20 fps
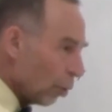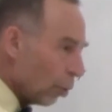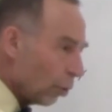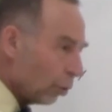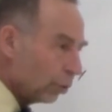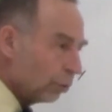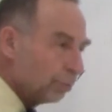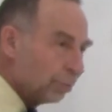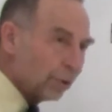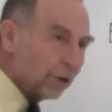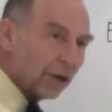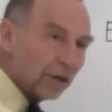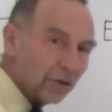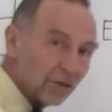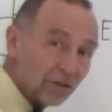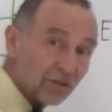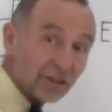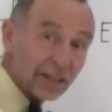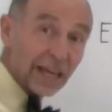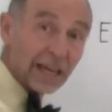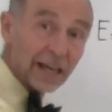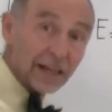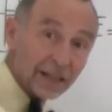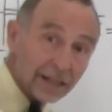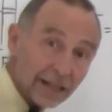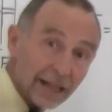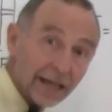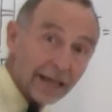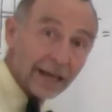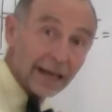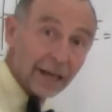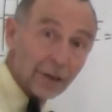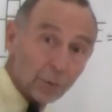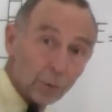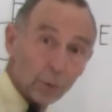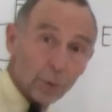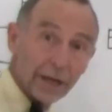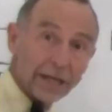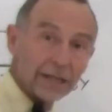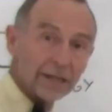hold, put on a scale,
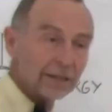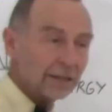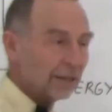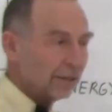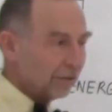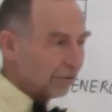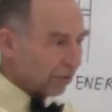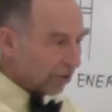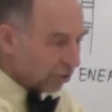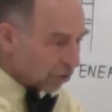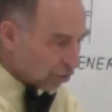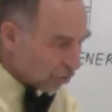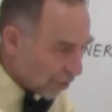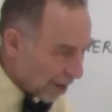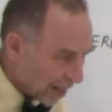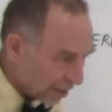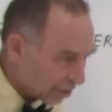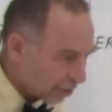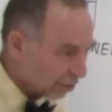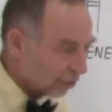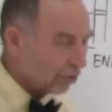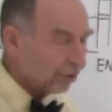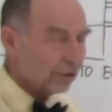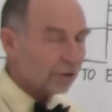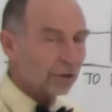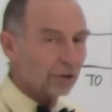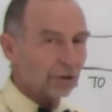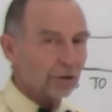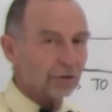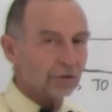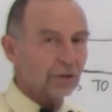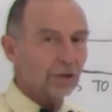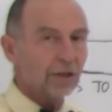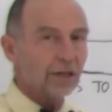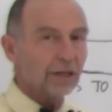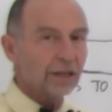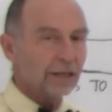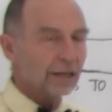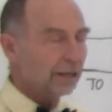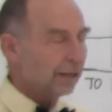and weigh it. It's attracted to the Earth.
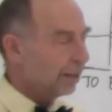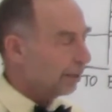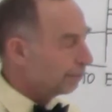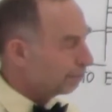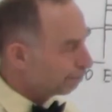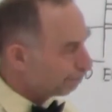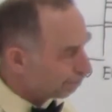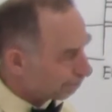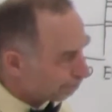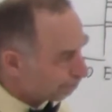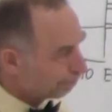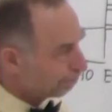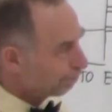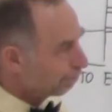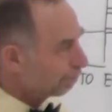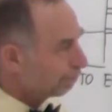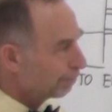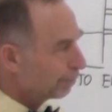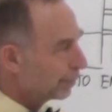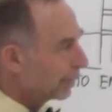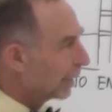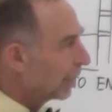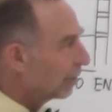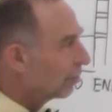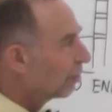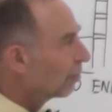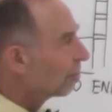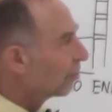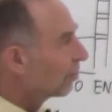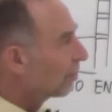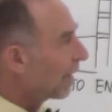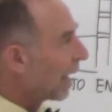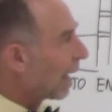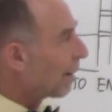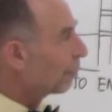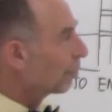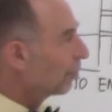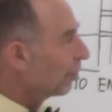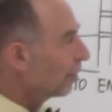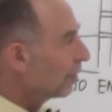Um, it's just
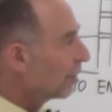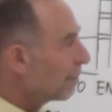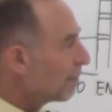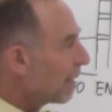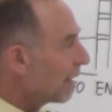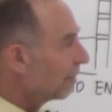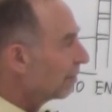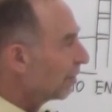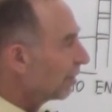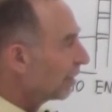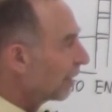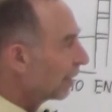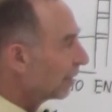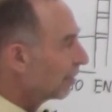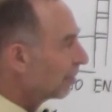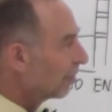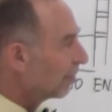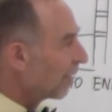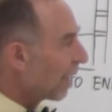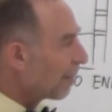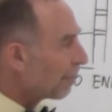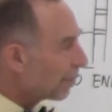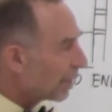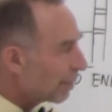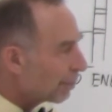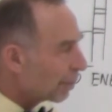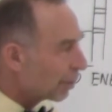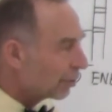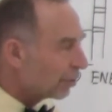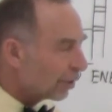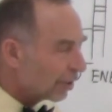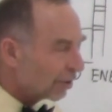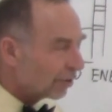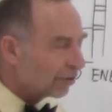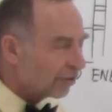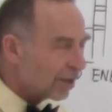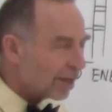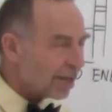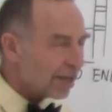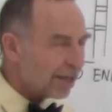absolutely amazing that this is happening. But you can
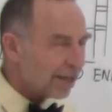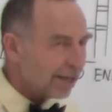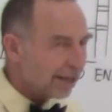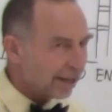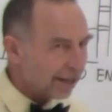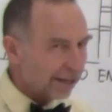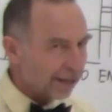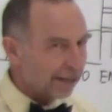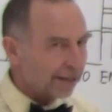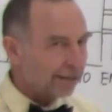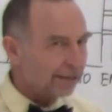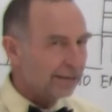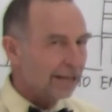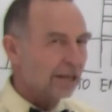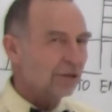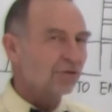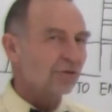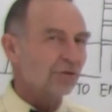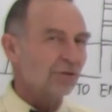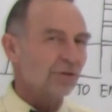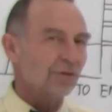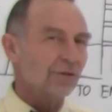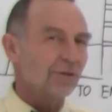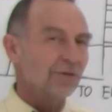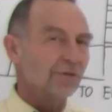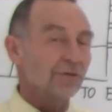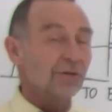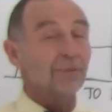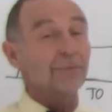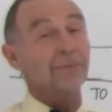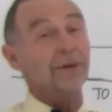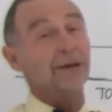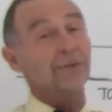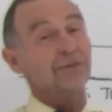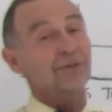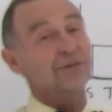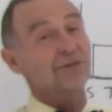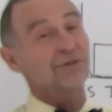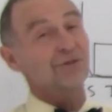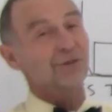see, nature
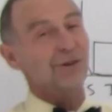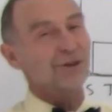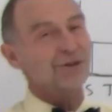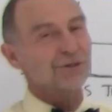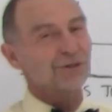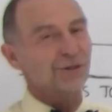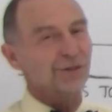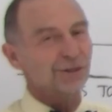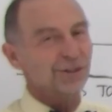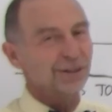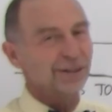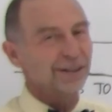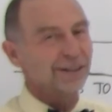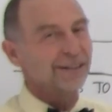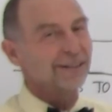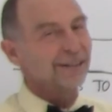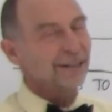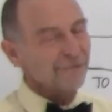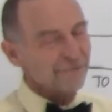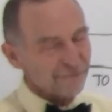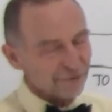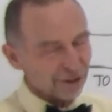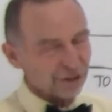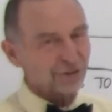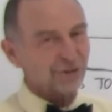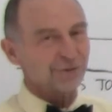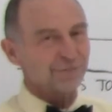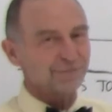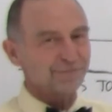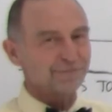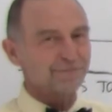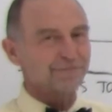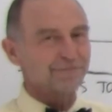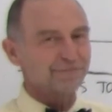sometimes is stranger than fiction.